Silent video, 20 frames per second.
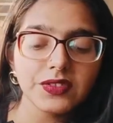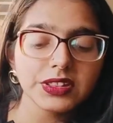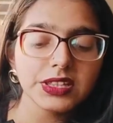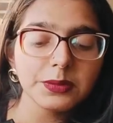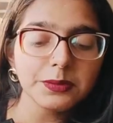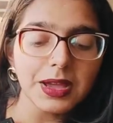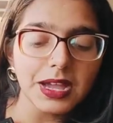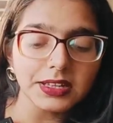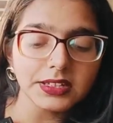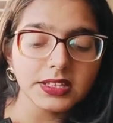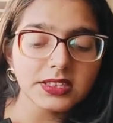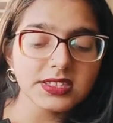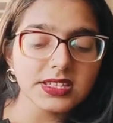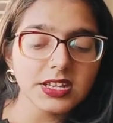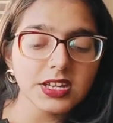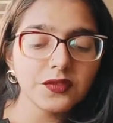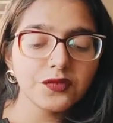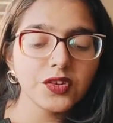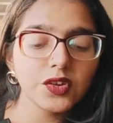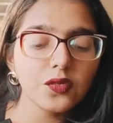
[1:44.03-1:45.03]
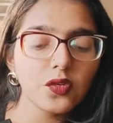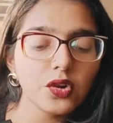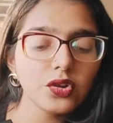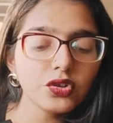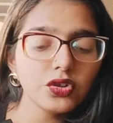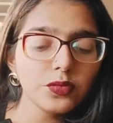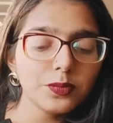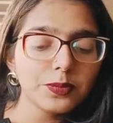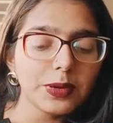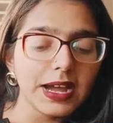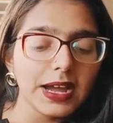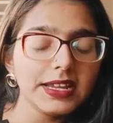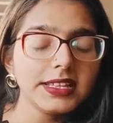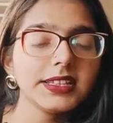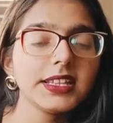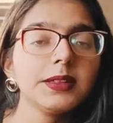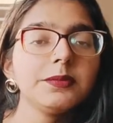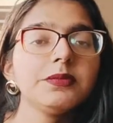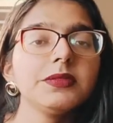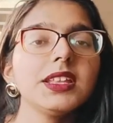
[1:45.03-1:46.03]
the magnets and if you want to buy
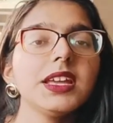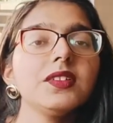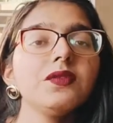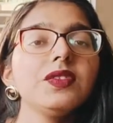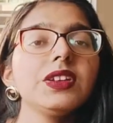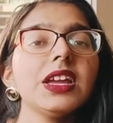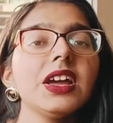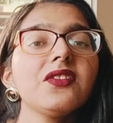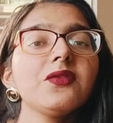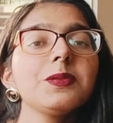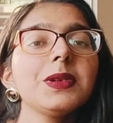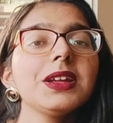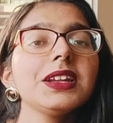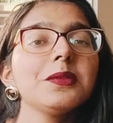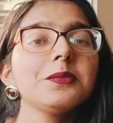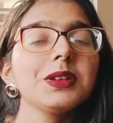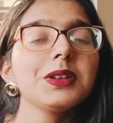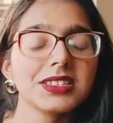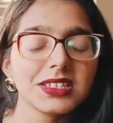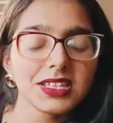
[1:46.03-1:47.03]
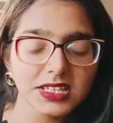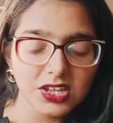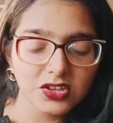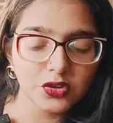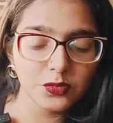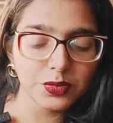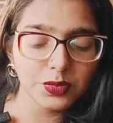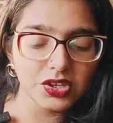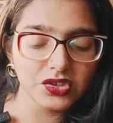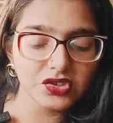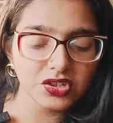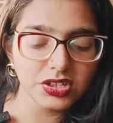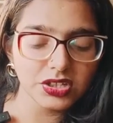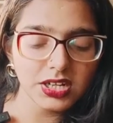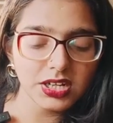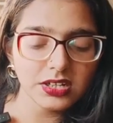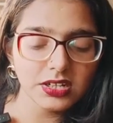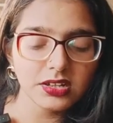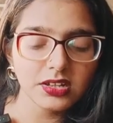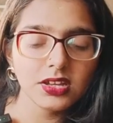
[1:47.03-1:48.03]
them, then we have made a basic acupressure
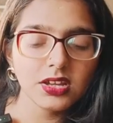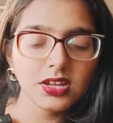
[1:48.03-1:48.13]
kit.